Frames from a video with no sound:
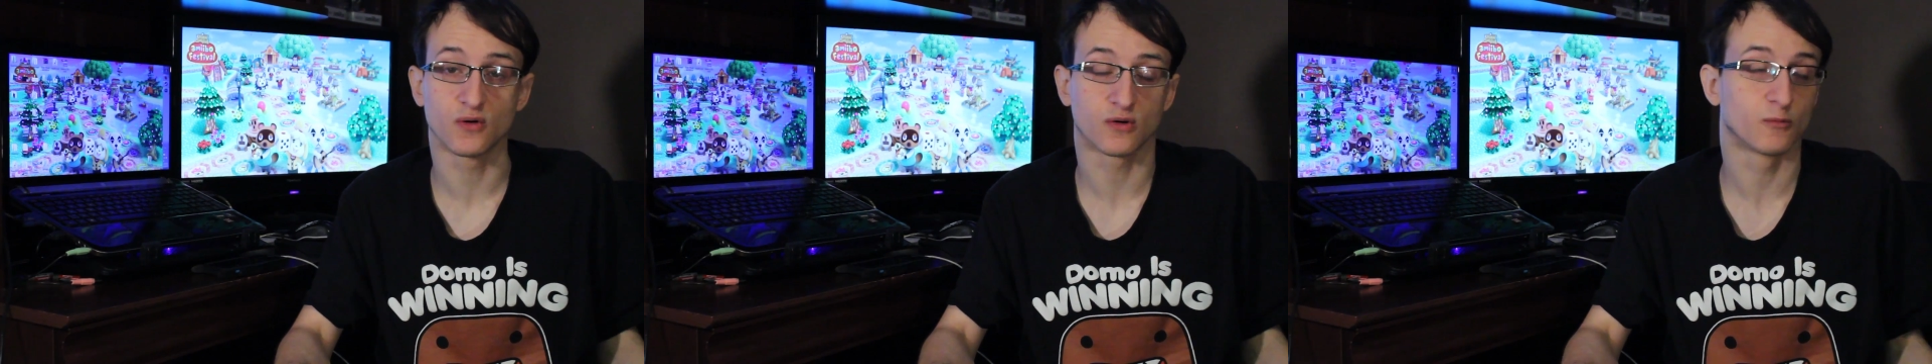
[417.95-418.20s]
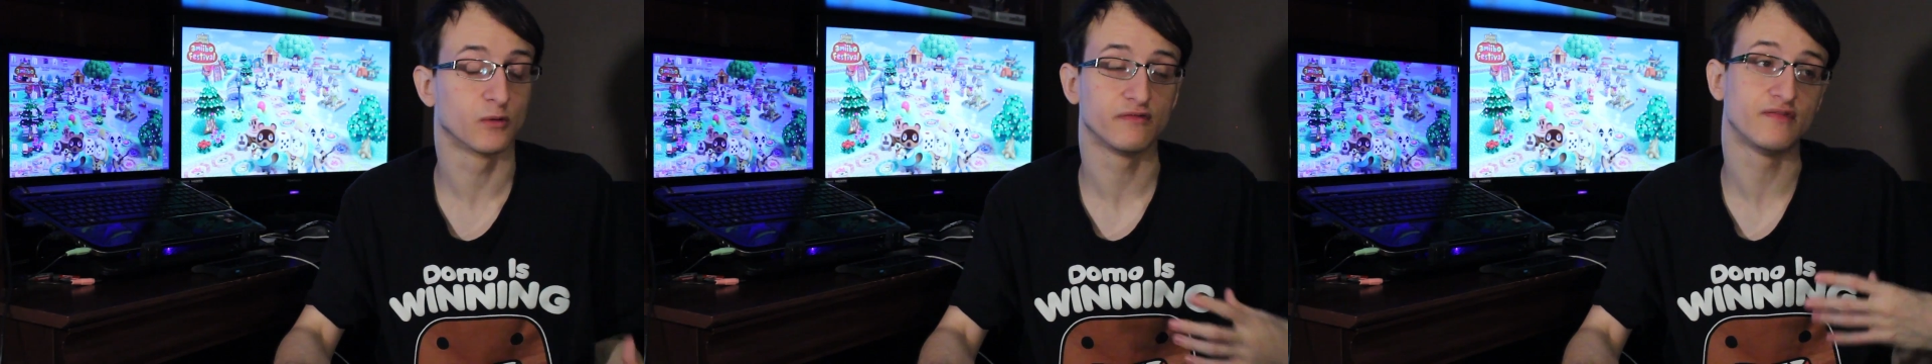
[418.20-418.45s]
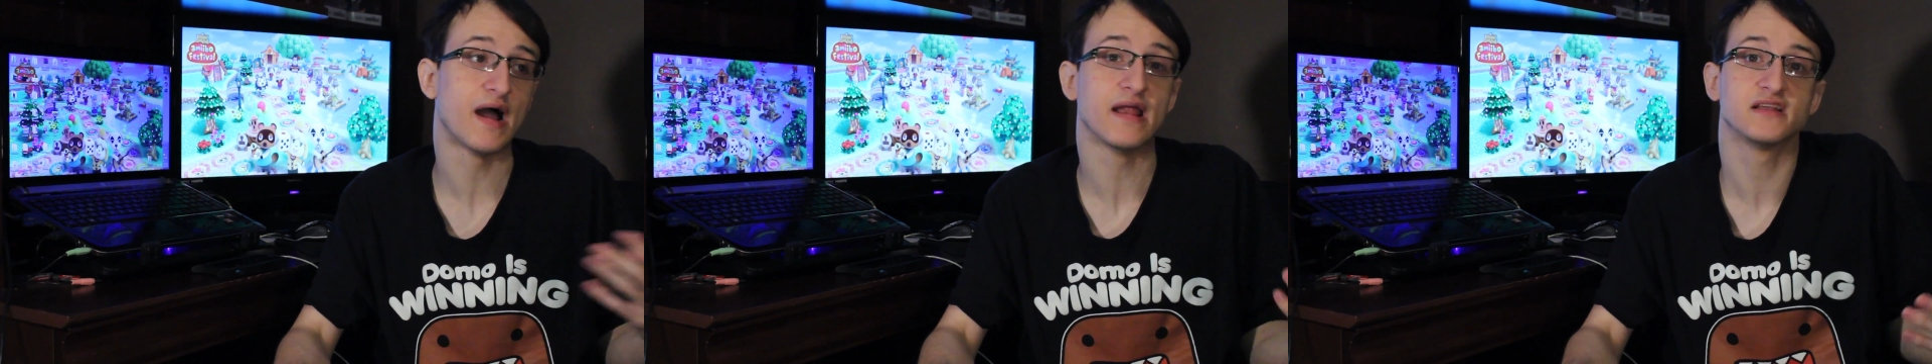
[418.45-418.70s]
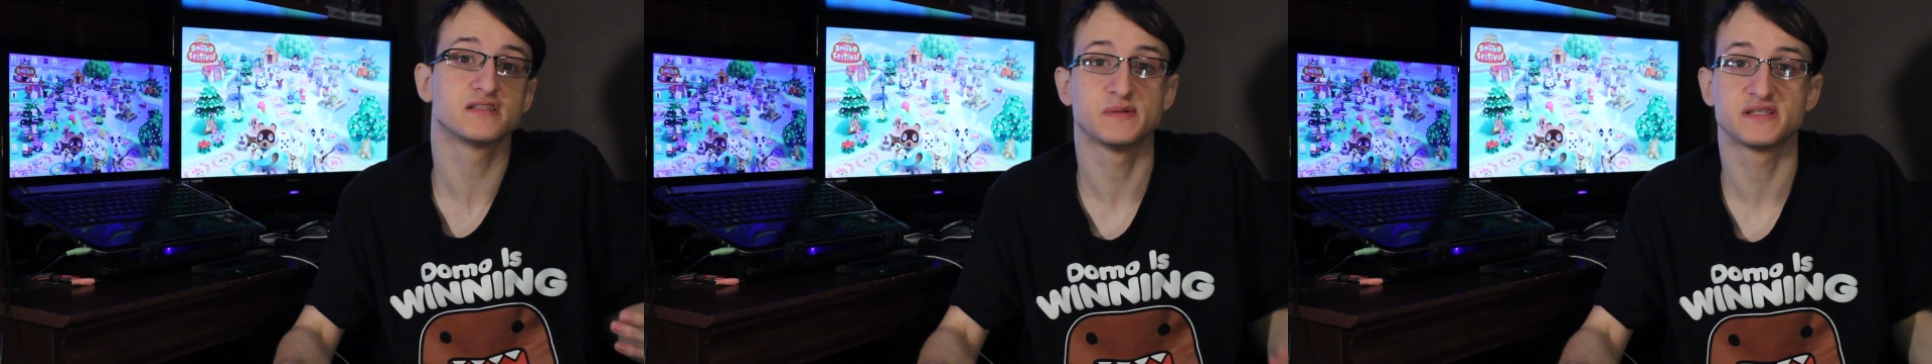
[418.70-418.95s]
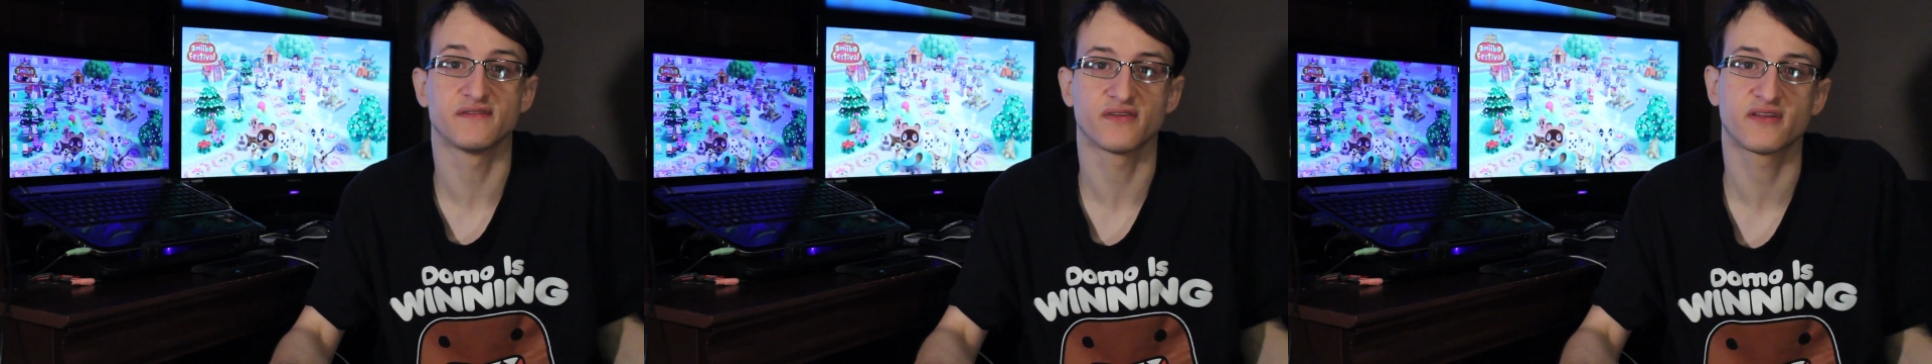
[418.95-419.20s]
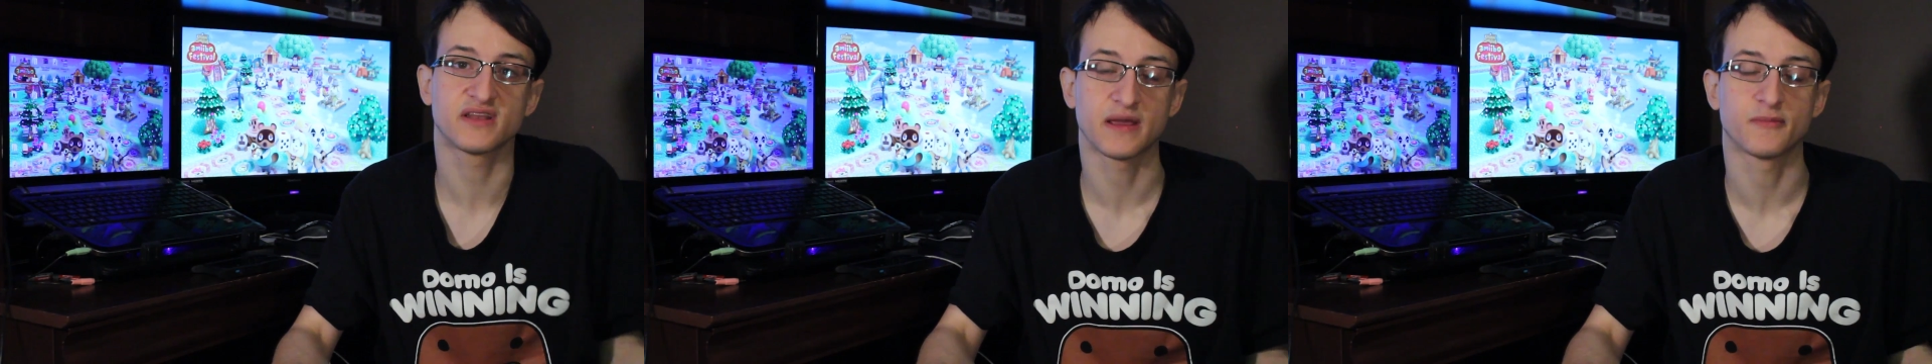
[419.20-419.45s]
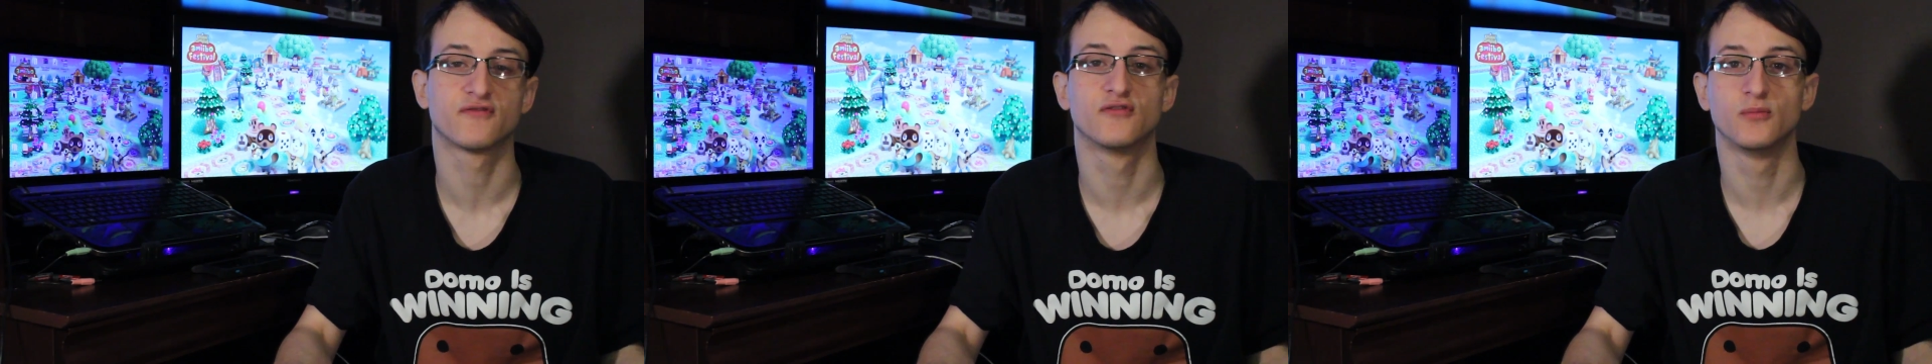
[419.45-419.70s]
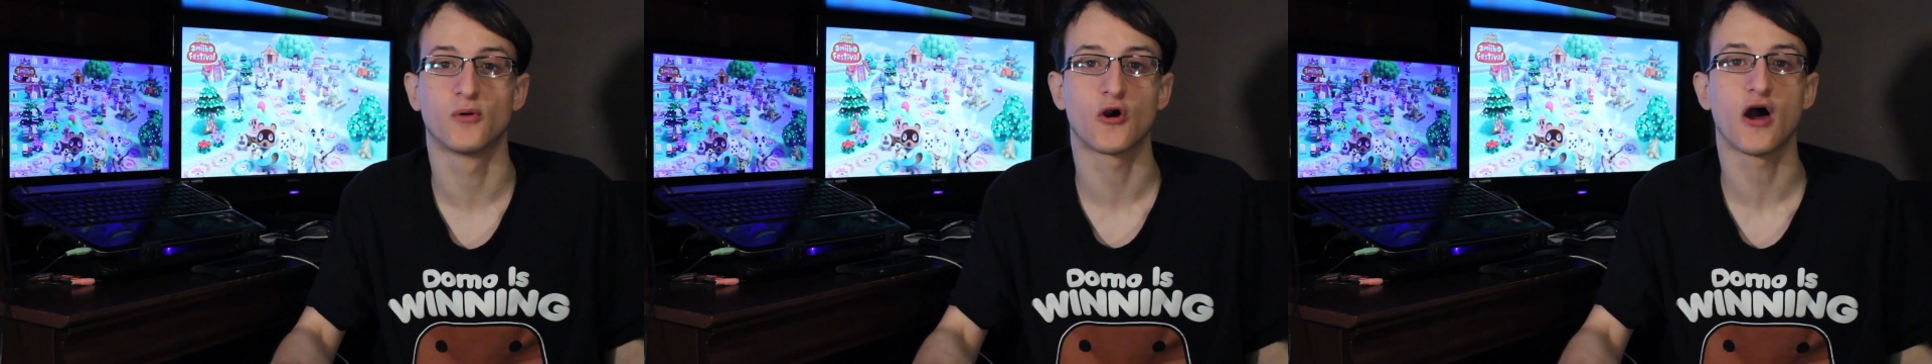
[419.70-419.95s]
or will find a specific type of
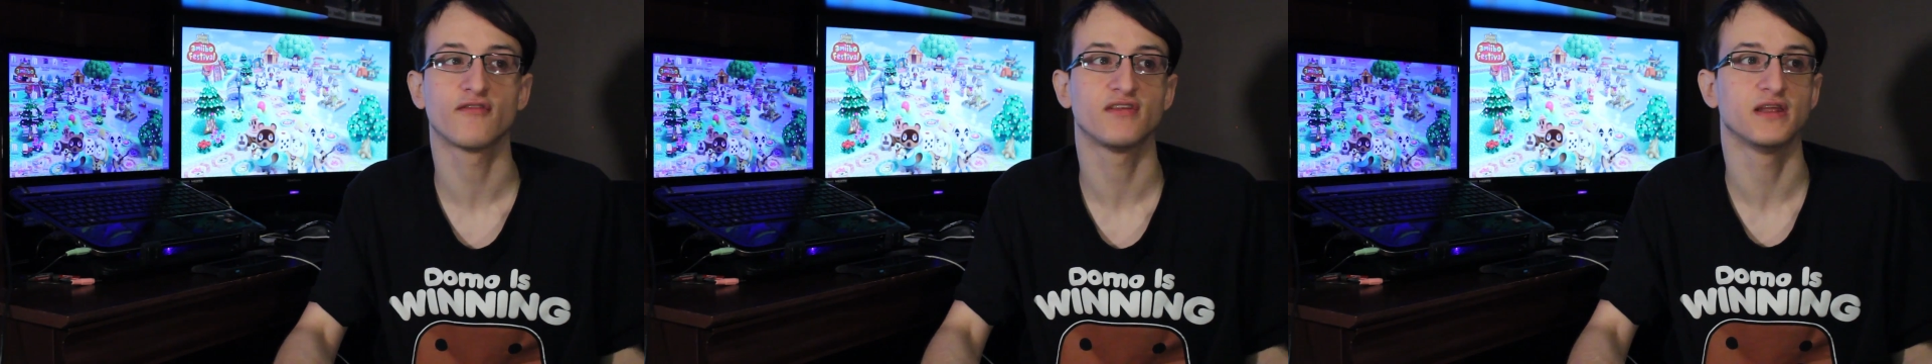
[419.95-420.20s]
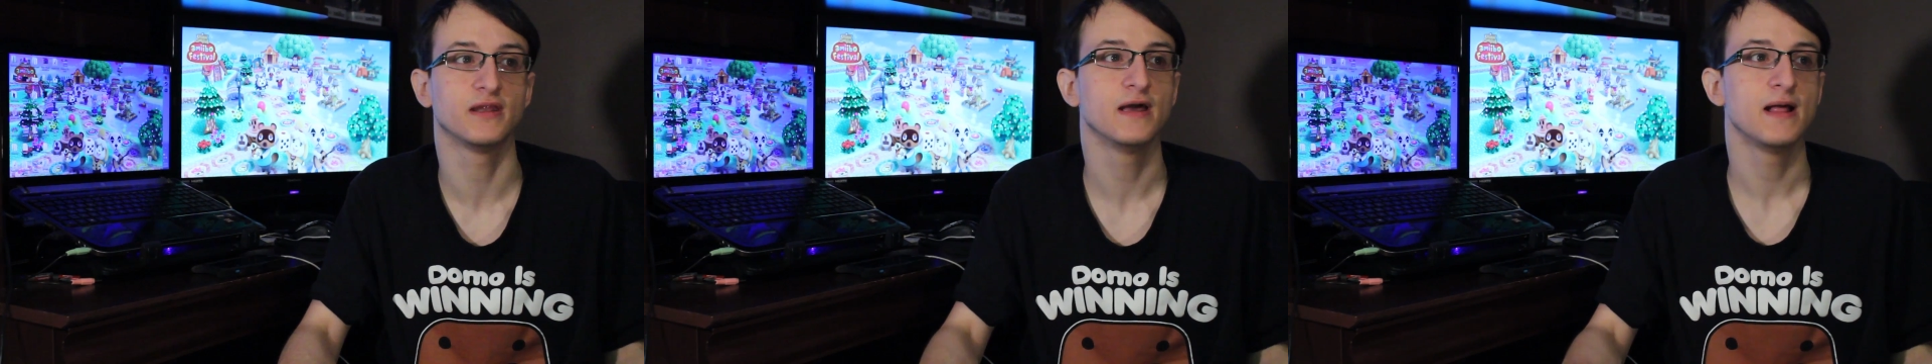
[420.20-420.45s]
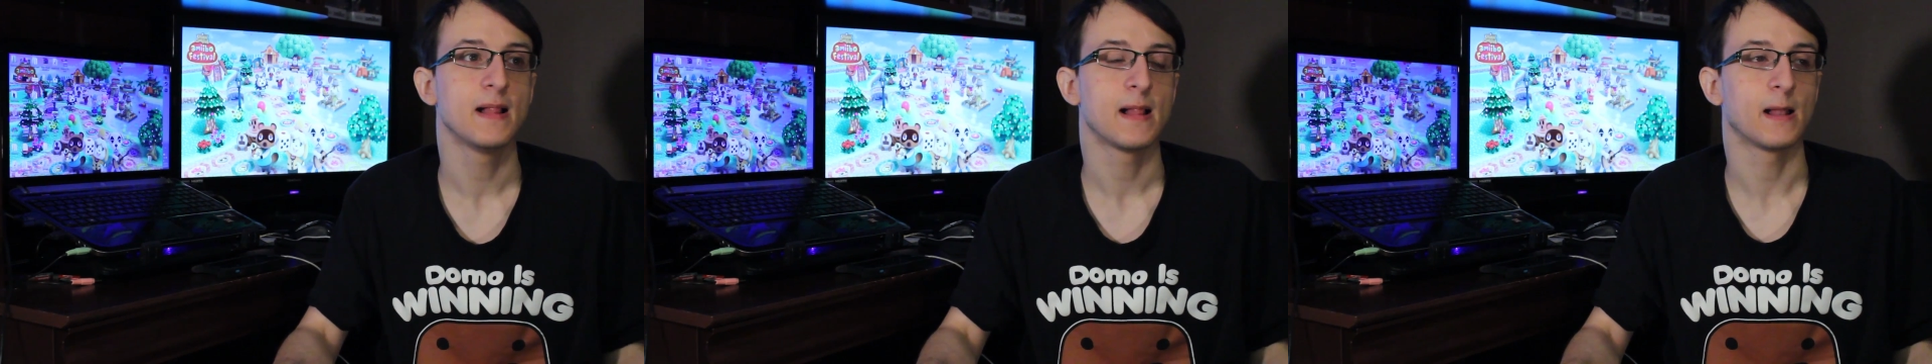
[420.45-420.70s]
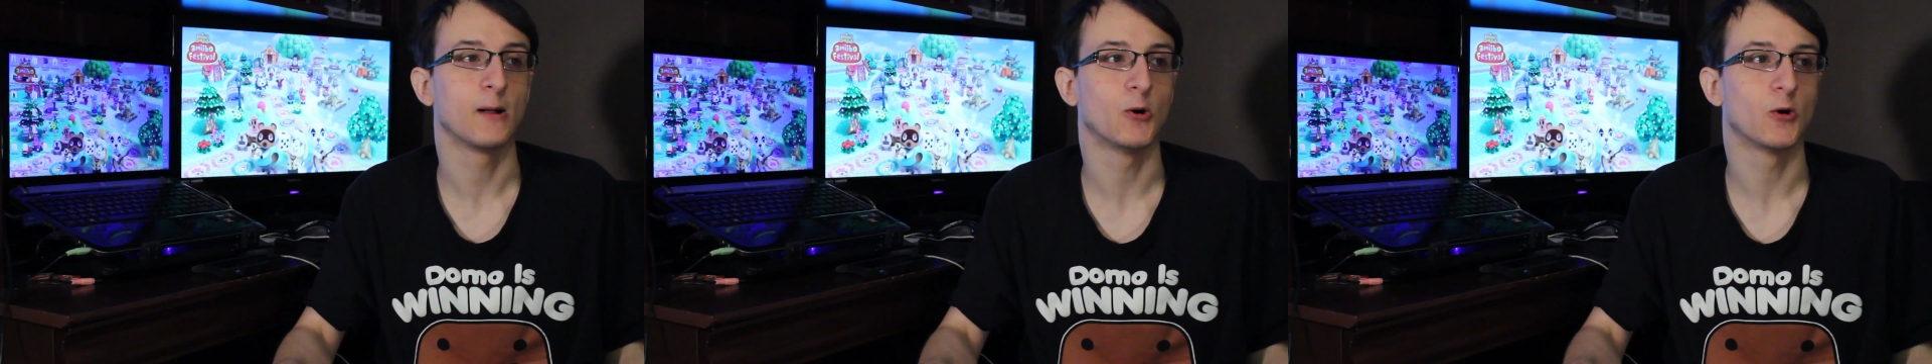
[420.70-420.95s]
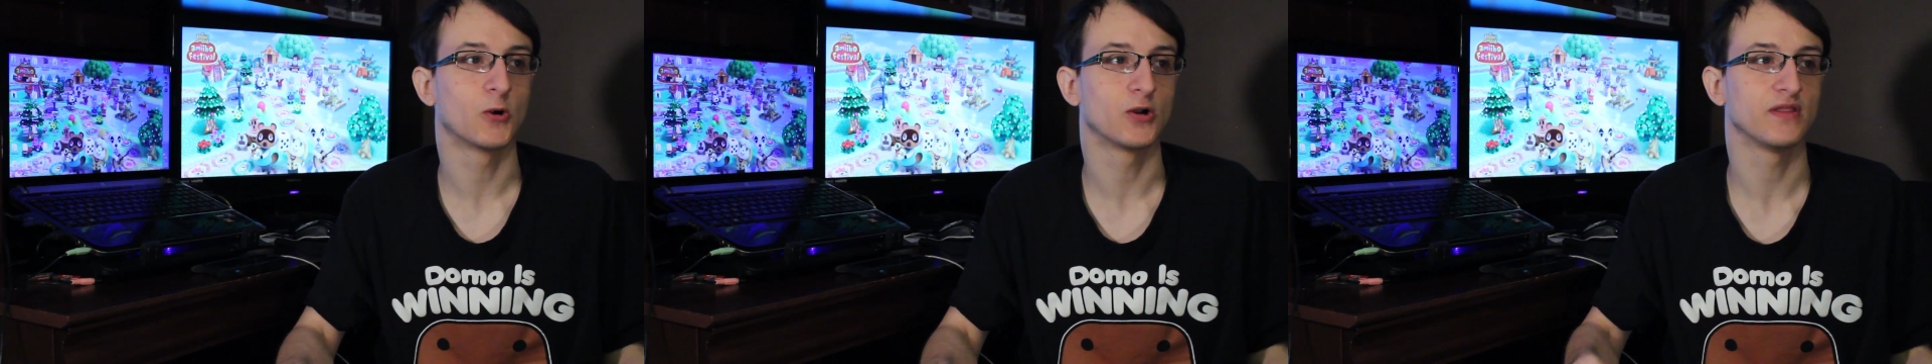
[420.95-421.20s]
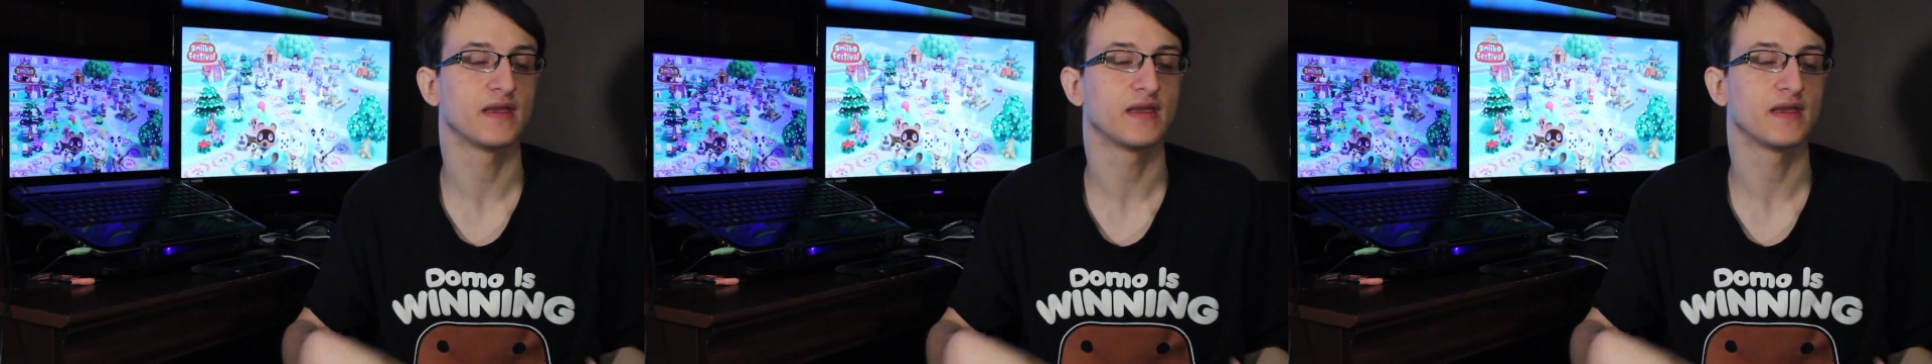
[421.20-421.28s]
fruit more often, or